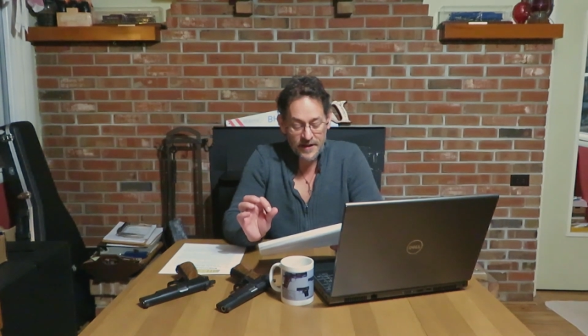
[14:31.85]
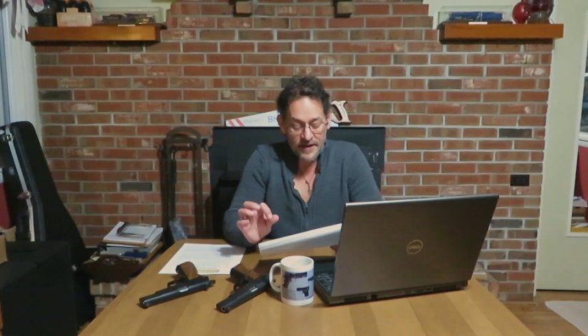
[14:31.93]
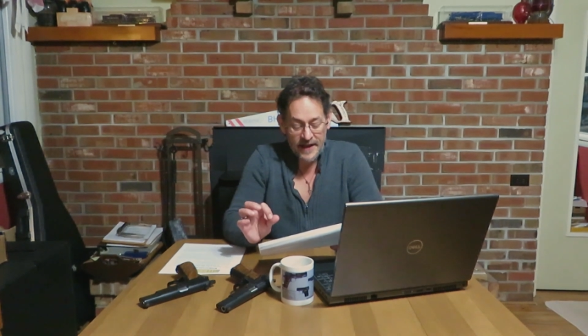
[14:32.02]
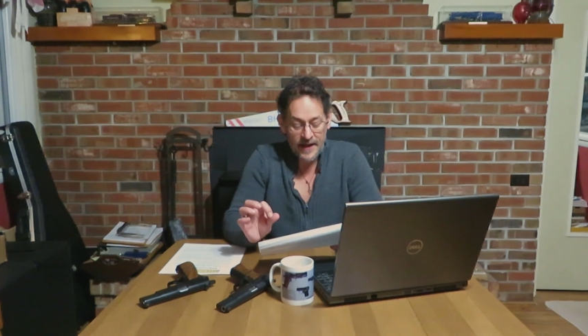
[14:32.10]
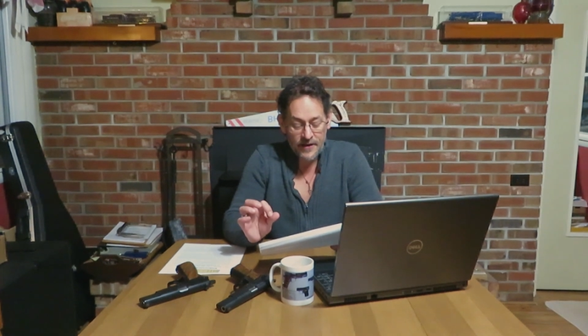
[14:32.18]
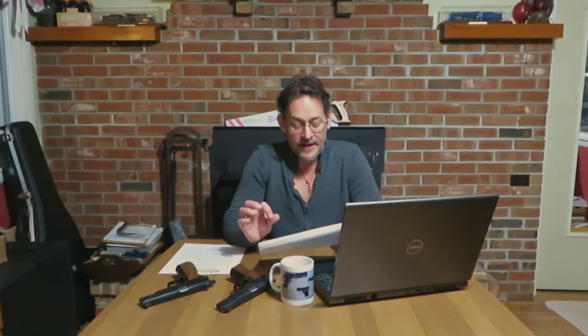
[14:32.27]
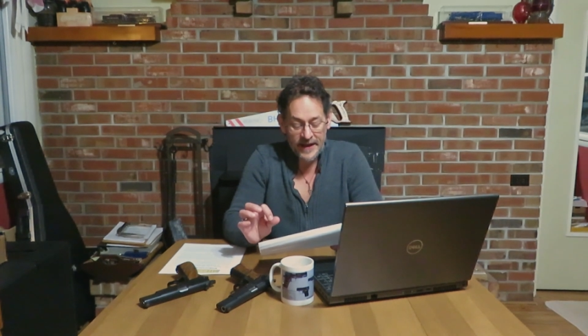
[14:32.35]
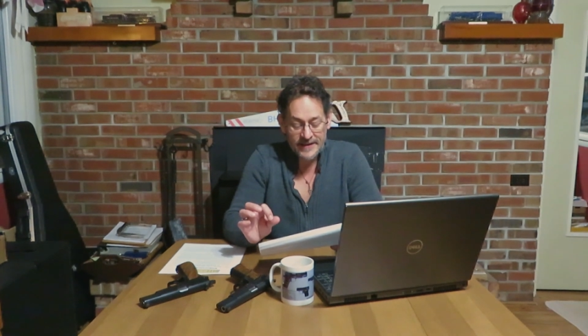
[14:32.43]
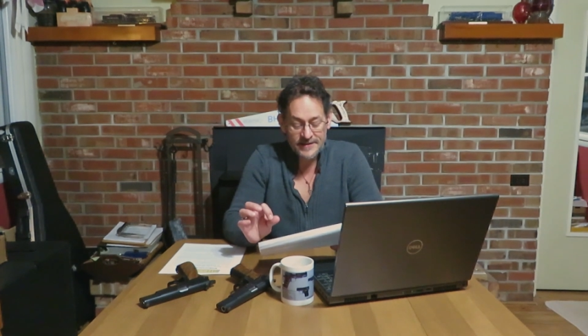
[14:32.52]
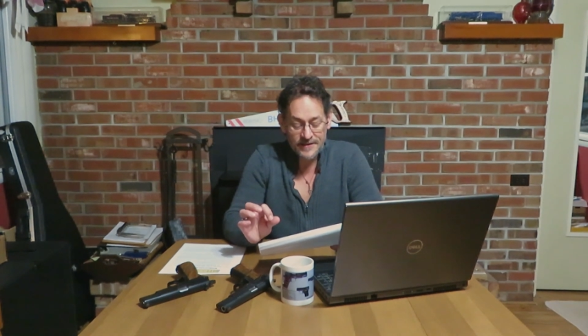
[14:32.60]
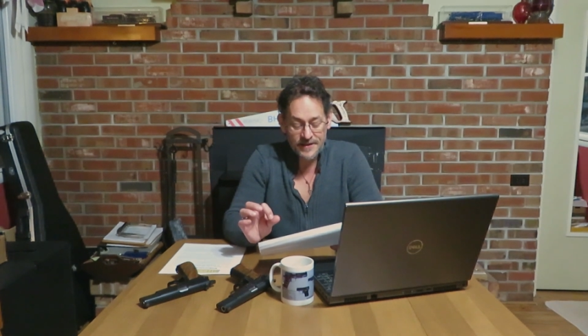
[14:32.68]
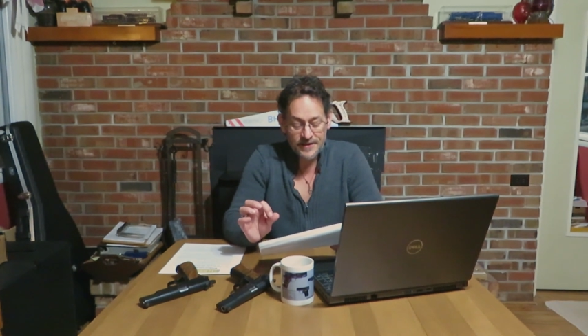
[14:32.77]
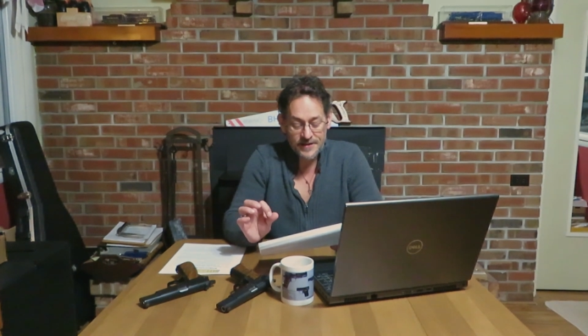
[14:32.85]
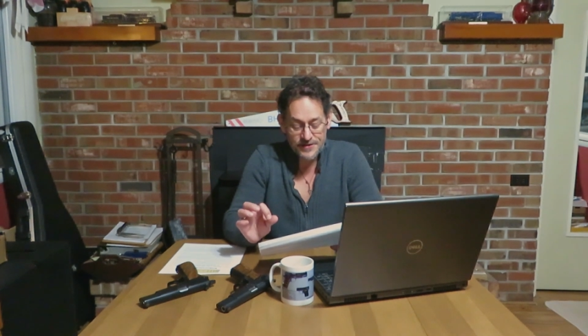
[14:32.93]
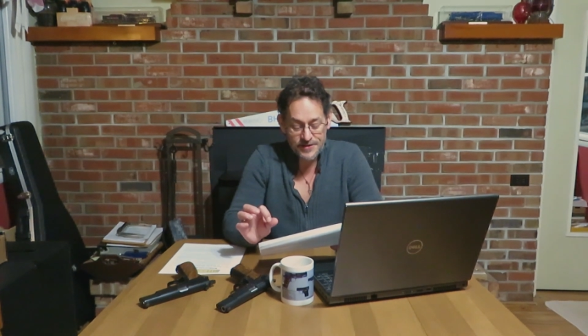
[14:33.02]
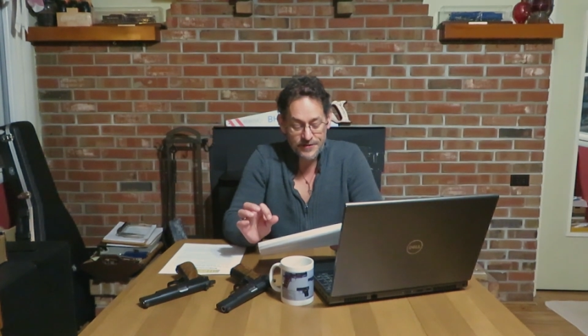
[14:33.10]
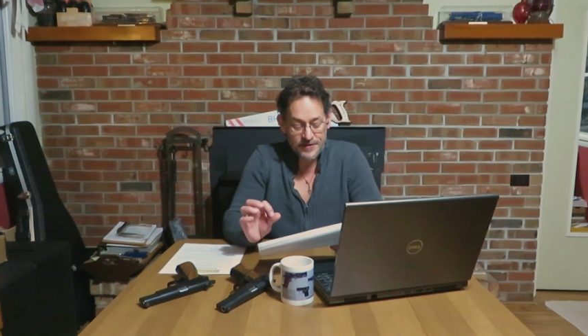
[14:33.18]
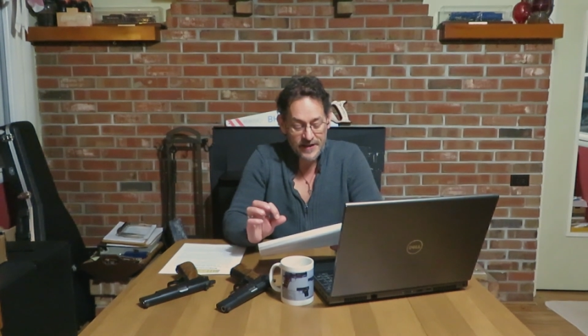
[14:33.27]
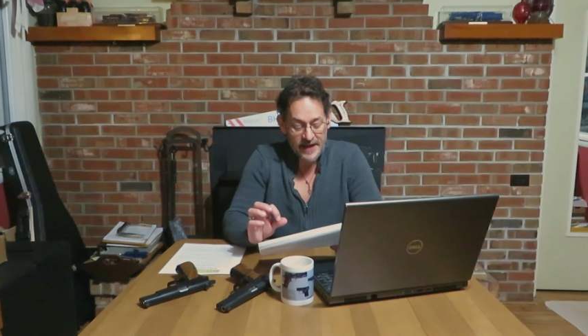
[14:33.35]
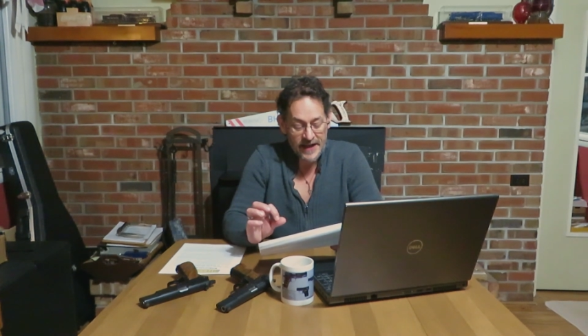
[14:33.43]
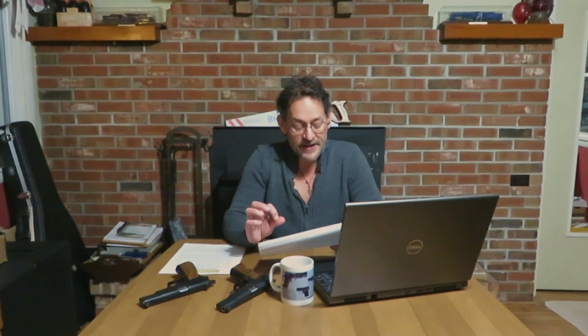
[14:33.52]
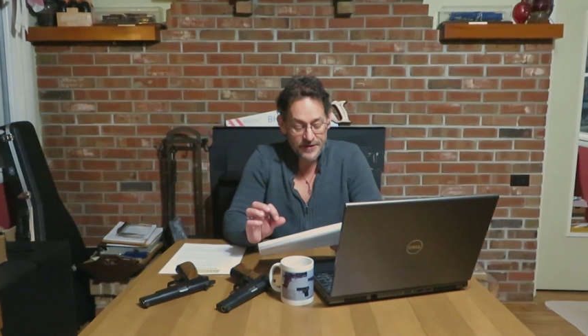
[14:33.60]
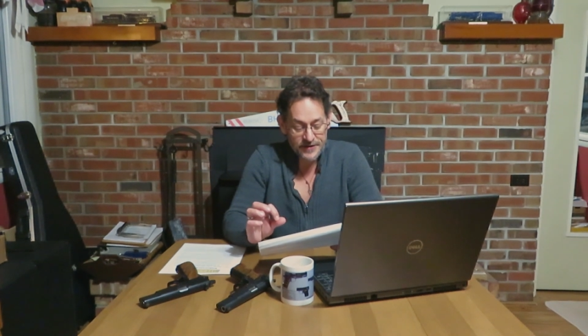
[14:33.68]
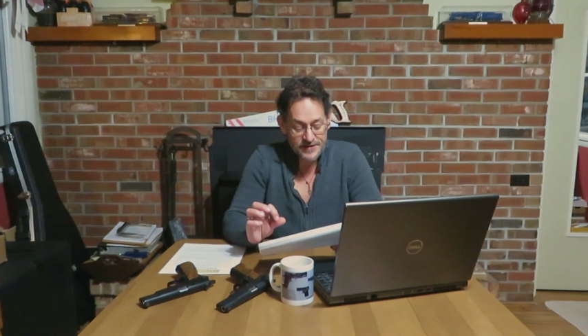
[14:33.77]
allow excellent shooting
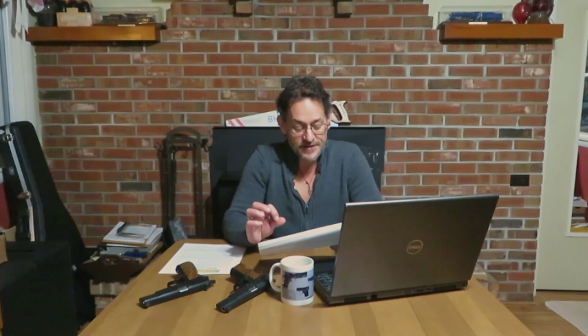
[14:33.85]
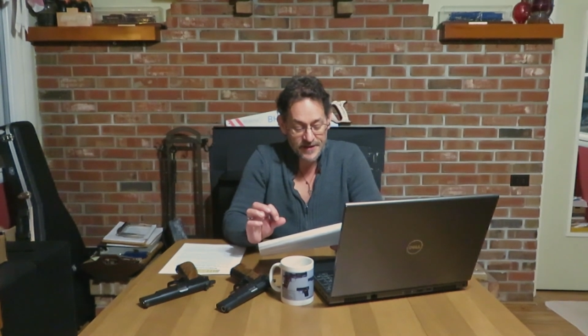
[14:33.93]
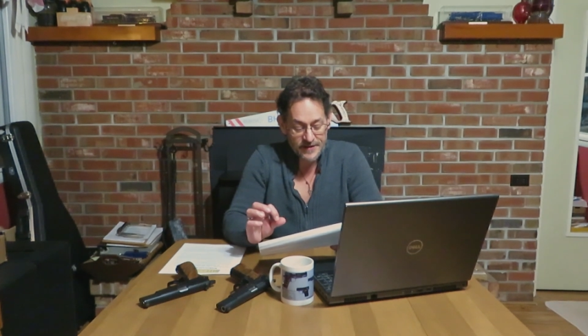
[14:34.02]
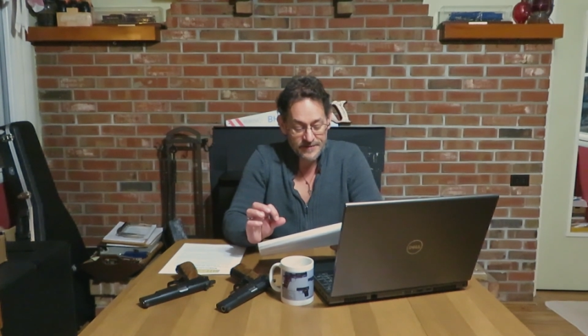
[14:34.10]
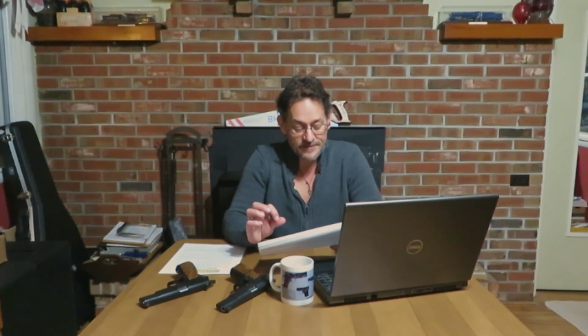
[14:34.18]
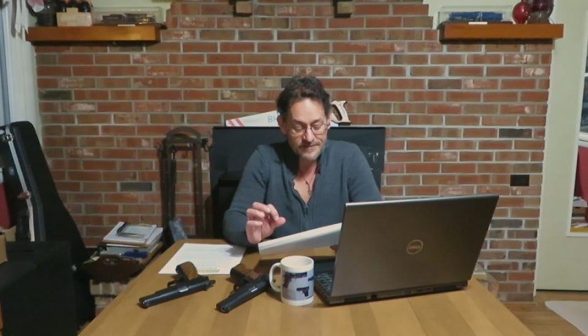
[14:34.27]
accuracy.